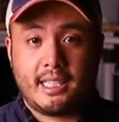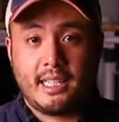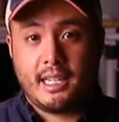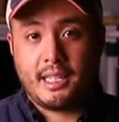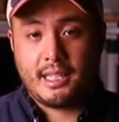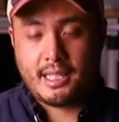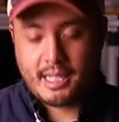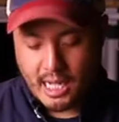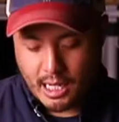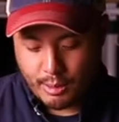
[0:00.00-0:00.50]
thing
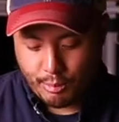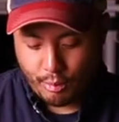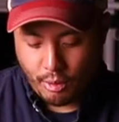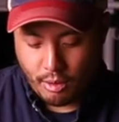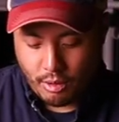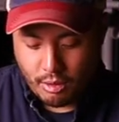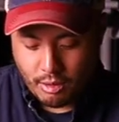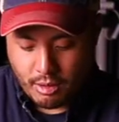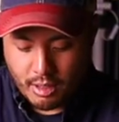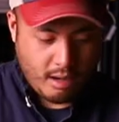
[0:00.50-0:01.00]
on the tape
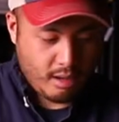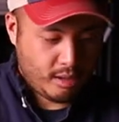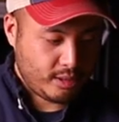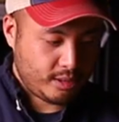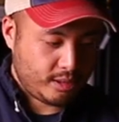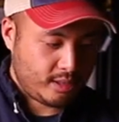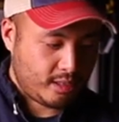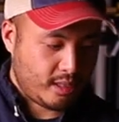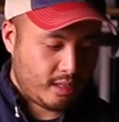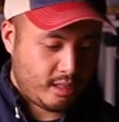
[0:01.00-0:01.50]
roll are
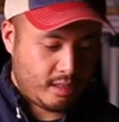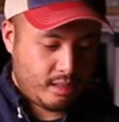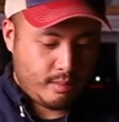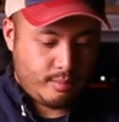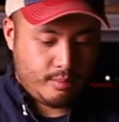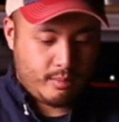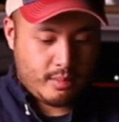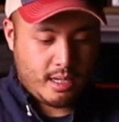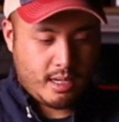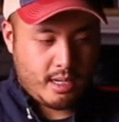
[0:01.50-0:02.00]

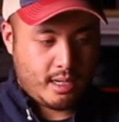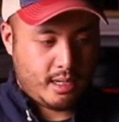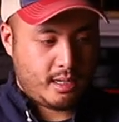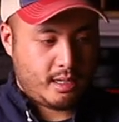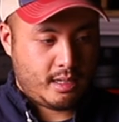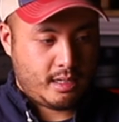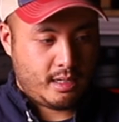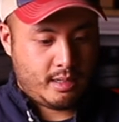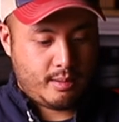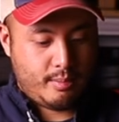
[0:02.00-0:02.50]
some,
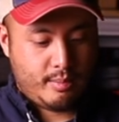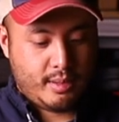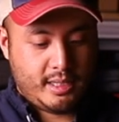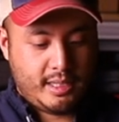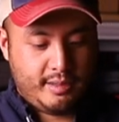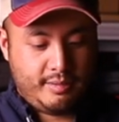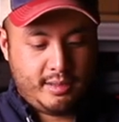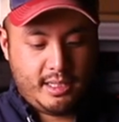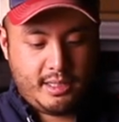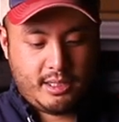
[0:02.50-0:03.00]
I
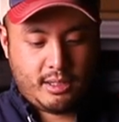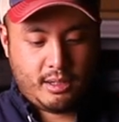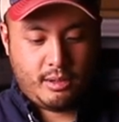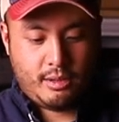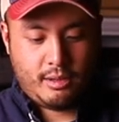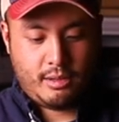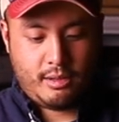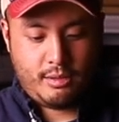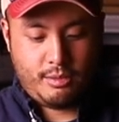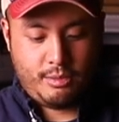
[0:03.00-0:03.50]
believe these
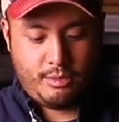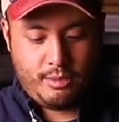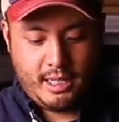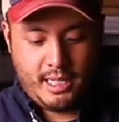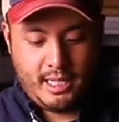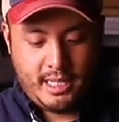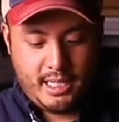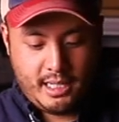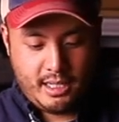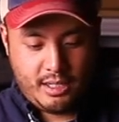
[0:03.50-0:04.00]
are
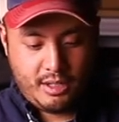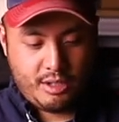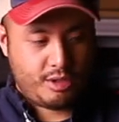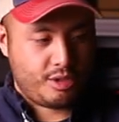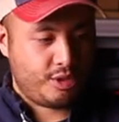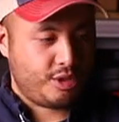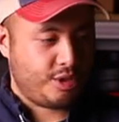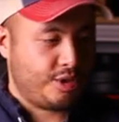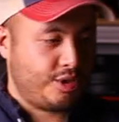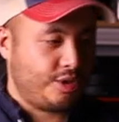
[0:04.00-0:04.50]
3
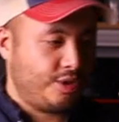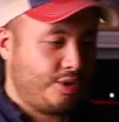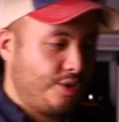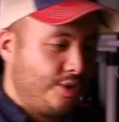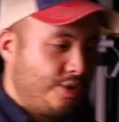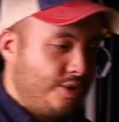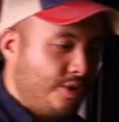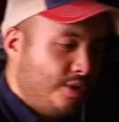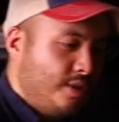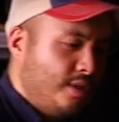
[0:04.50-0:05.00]

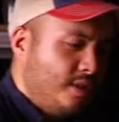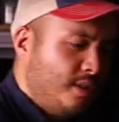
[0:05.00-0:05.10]
inch